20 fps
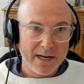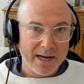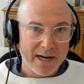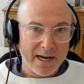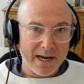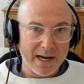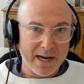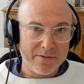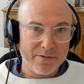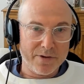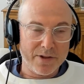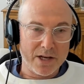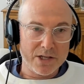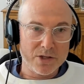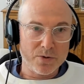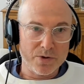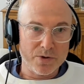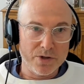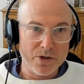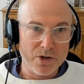And for those
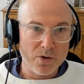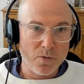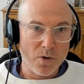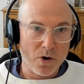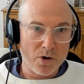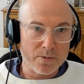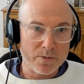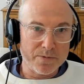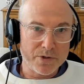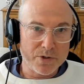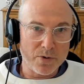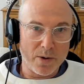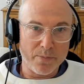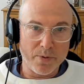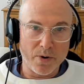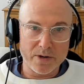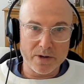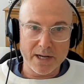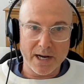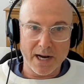who are new, welcome to our
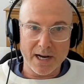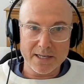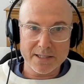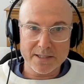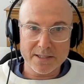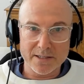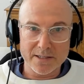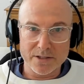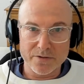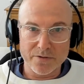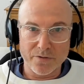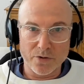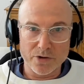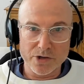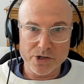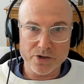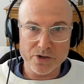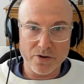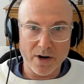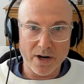podcast. It's for
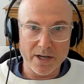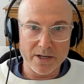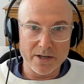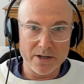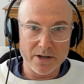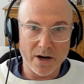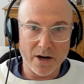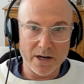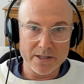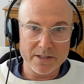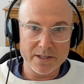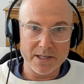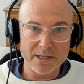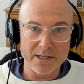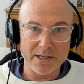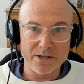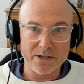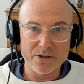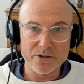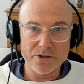Australian IT
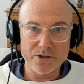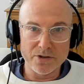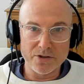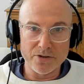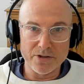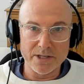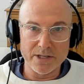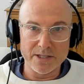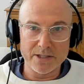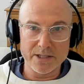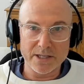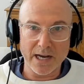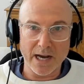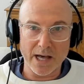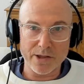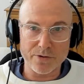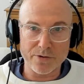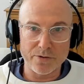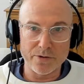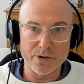leaders who need to
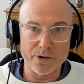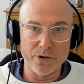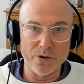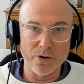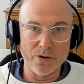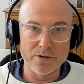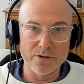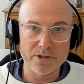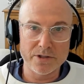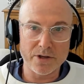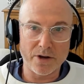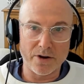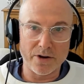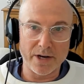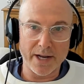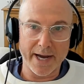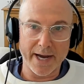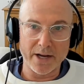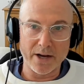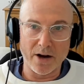cut through the noise on
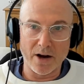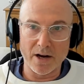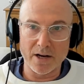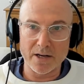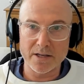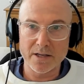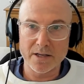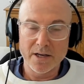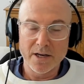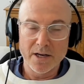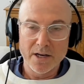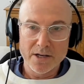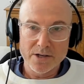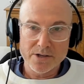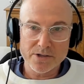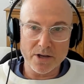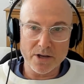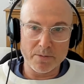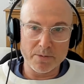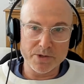AI,
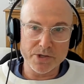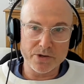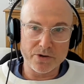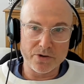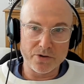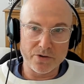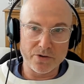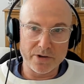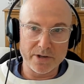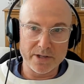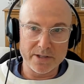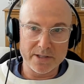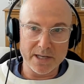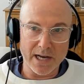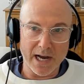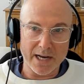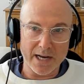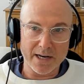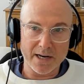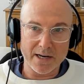cybersecurity,
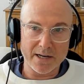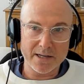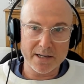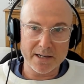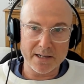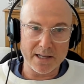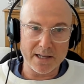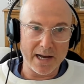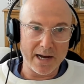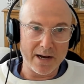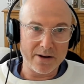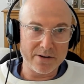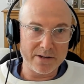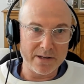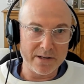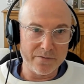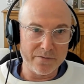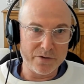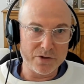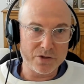data, cloud,
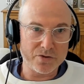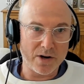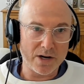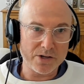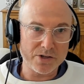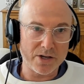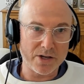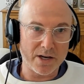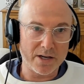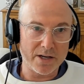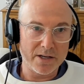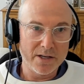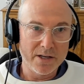infrastructure,